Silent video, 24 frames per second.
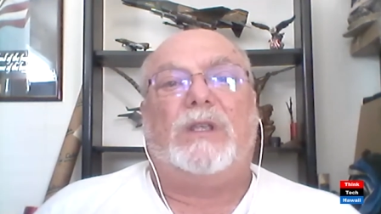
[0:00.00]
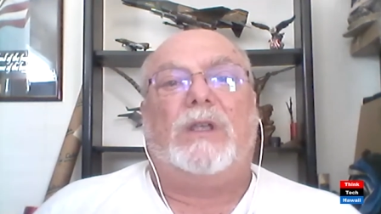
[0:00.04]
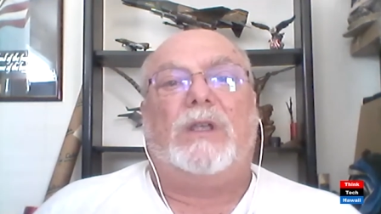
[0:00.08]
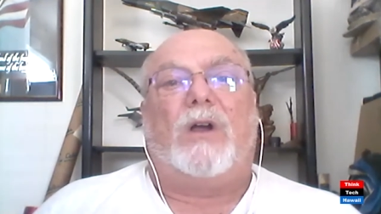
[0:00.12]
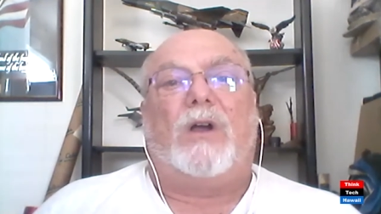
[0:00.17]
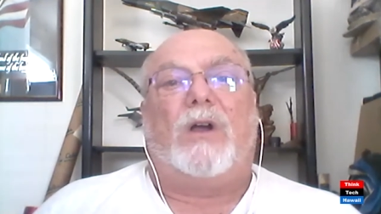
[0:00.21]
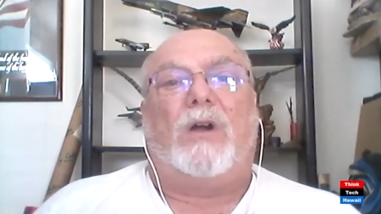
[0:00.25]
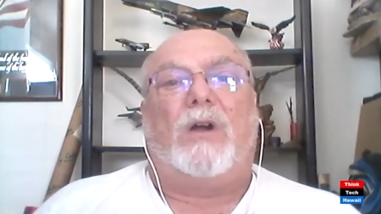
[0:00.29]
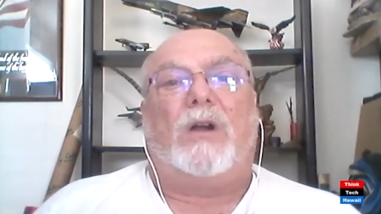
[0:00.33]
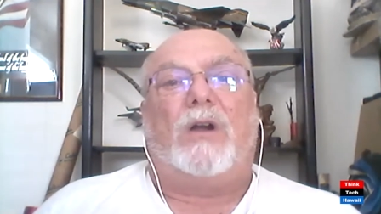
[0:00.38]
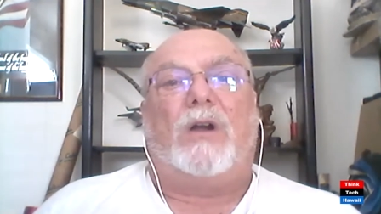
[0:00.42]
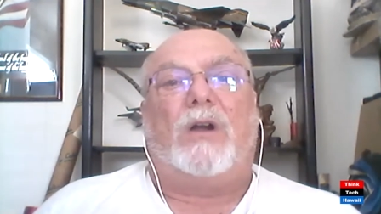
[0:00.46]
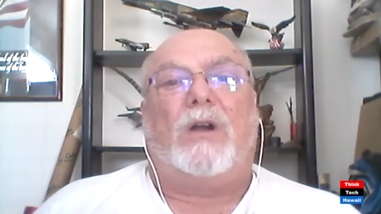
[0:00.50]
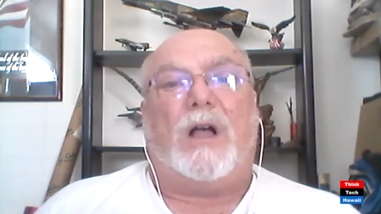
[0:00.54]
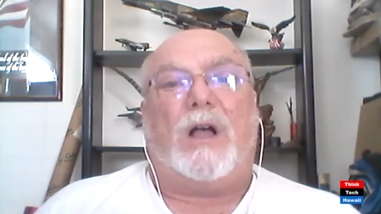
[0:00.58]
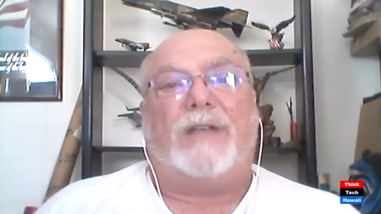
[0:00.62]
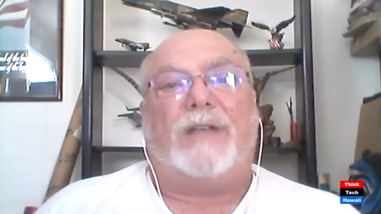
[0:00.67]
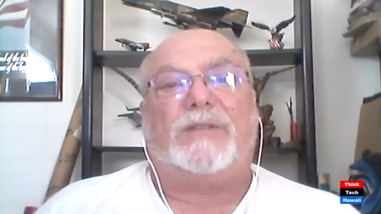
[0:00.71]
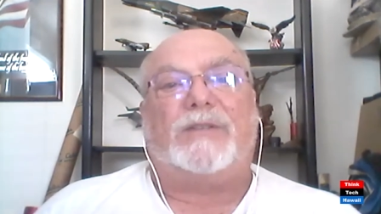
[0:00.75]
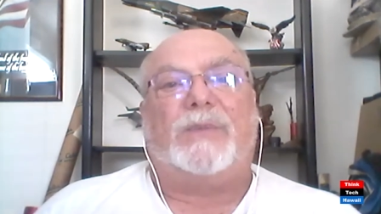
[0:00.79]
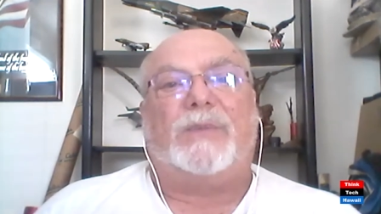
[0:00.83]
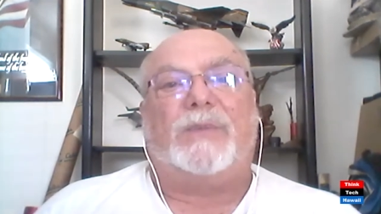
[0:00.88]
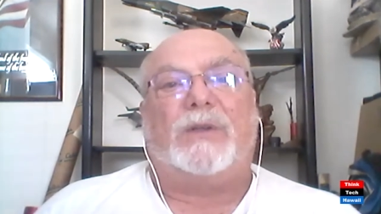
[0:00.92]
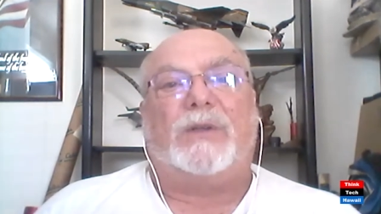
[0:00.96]
our
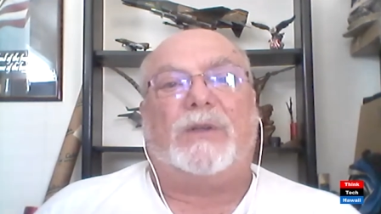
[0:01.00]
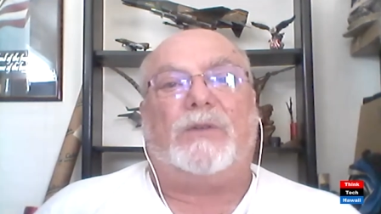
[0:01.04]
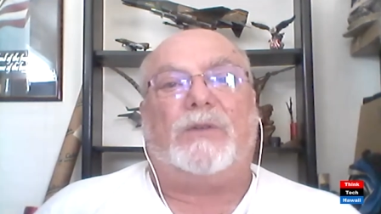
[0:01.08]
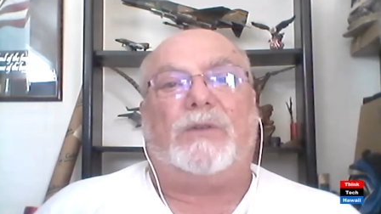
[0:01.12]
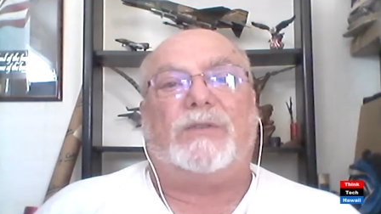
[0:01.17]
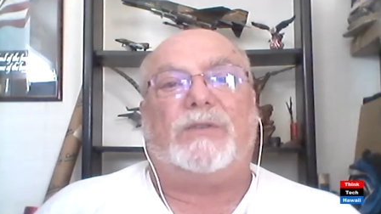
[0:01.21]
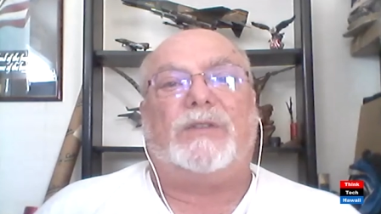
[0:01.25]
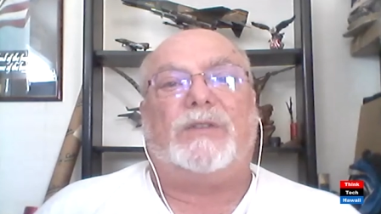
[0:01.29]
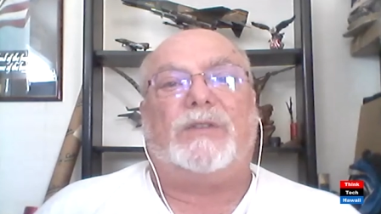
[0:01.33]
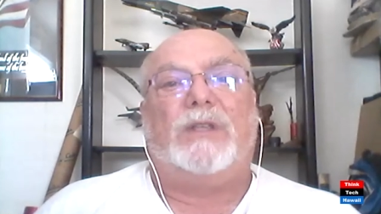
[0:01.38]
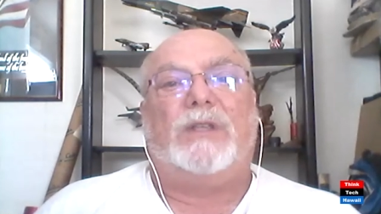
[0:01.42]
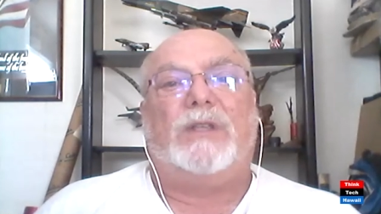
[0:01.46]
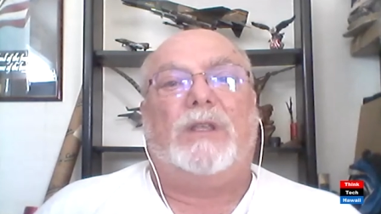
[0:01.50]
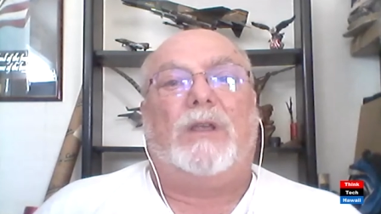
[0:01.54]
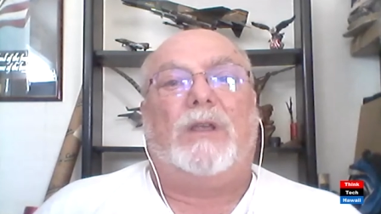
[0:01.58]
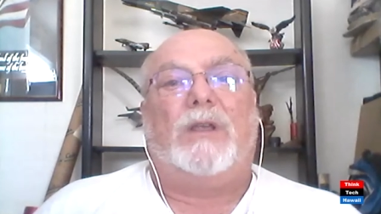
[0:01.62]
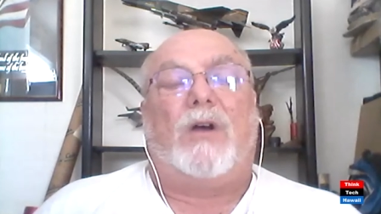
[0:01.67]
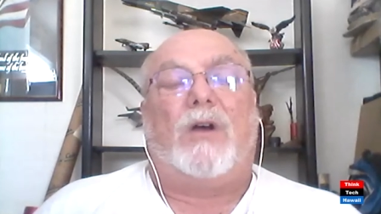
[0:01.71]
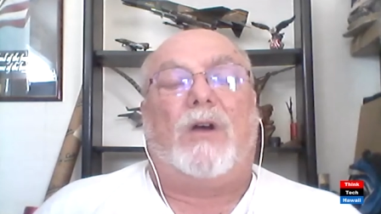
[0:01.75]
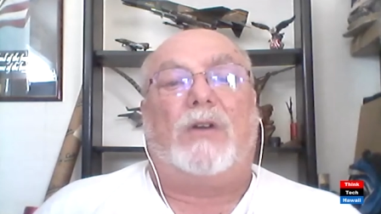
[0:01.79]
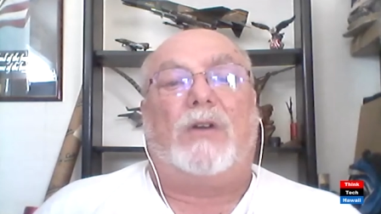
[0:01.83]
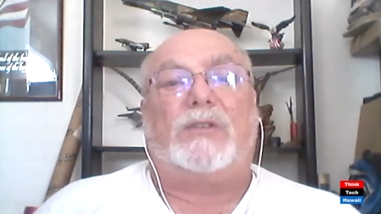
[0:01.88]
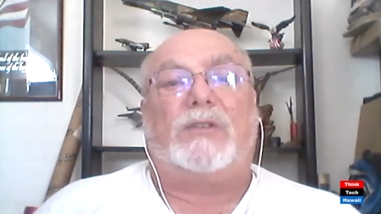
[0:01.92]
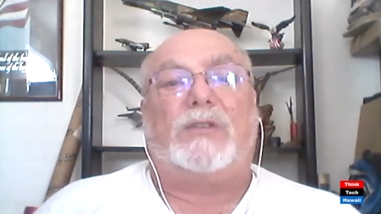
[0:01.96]
hospitals,
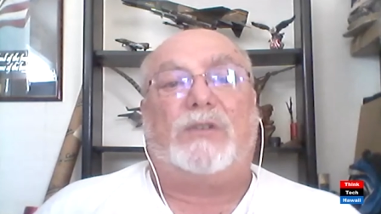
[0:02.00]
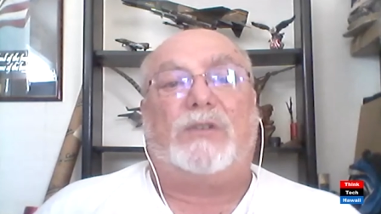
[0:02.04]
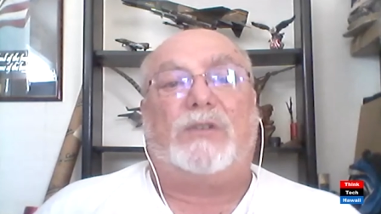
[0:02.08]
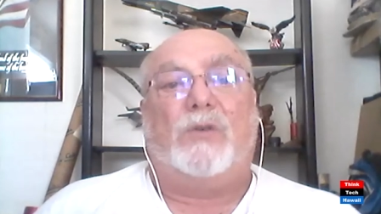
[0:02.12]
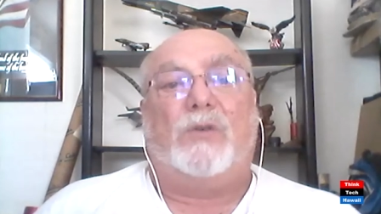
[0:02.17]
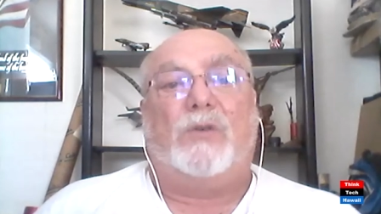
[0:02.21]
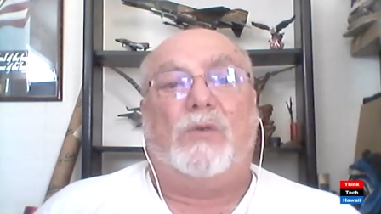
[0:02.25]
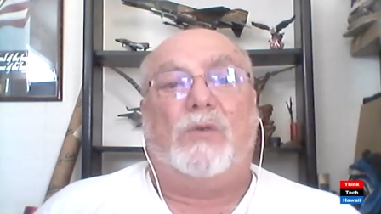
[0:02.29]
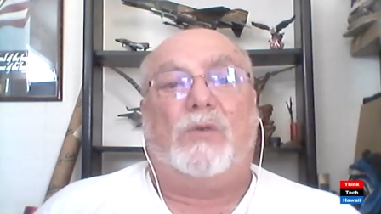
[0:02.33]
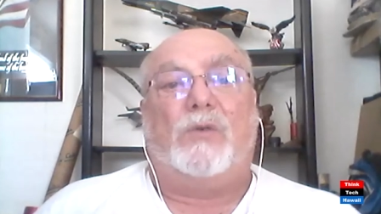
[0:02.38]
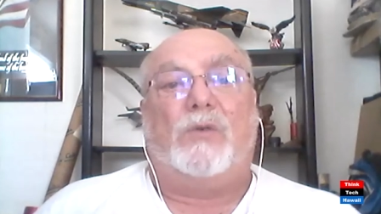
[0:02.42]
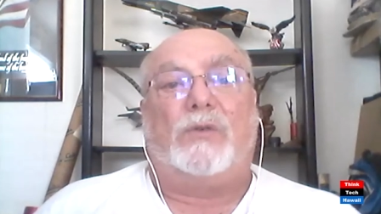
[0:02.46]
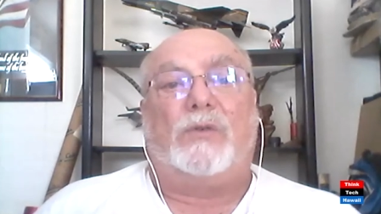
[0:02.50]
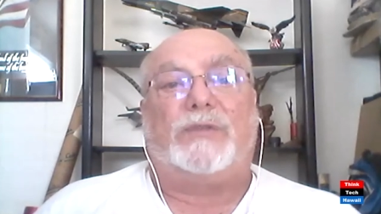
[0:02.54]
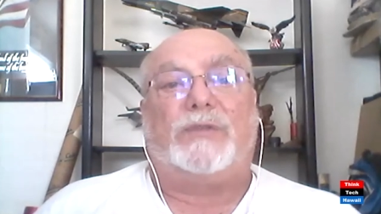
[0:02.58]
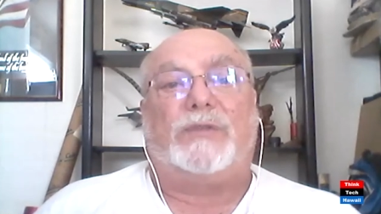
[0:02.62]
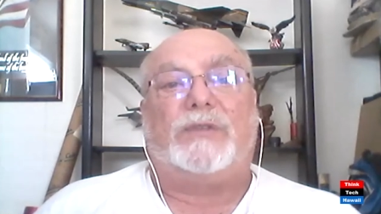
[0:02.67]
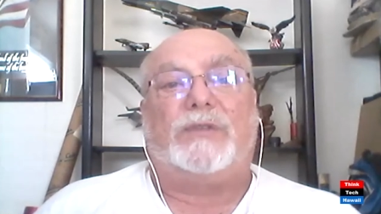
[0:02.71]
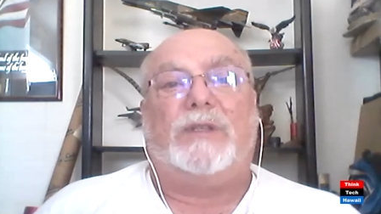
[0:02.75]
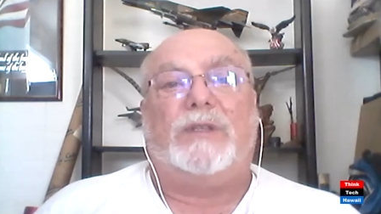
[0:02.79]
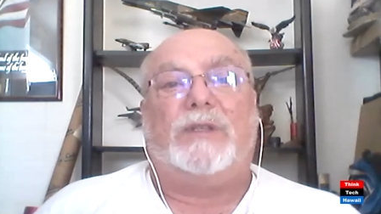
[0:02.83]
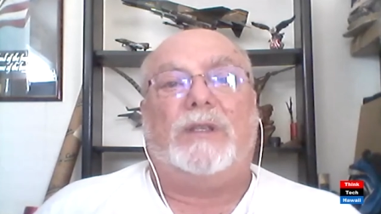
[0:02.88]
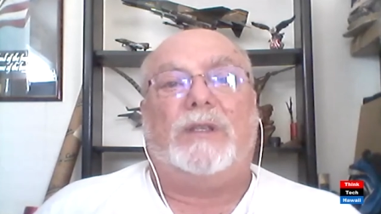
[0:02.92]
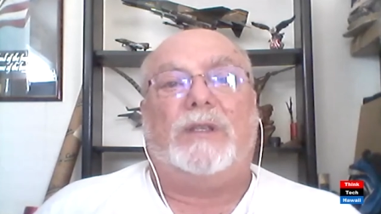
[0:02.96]
our schools,
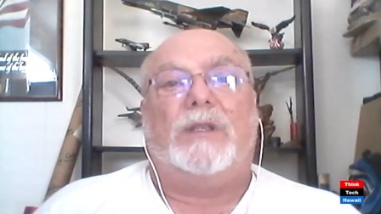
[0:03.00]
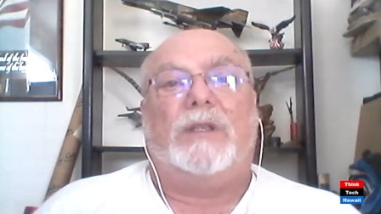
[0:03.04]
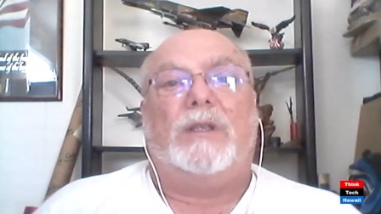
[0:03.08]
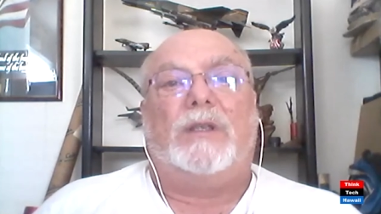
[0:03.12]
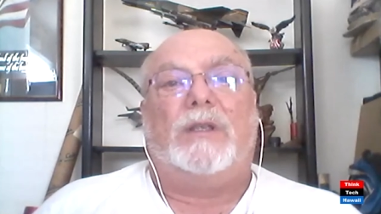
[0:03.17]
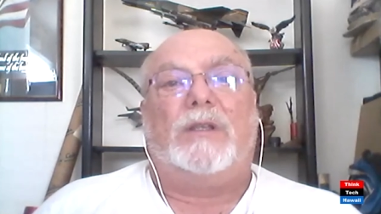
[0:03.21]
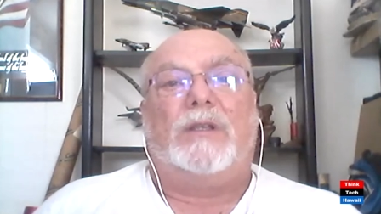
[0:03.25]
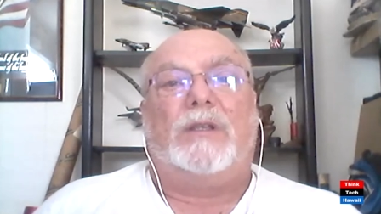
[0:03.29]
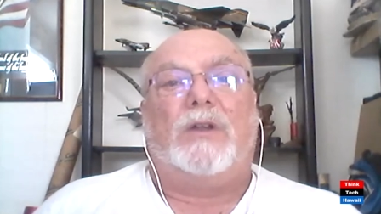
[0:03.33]
You know,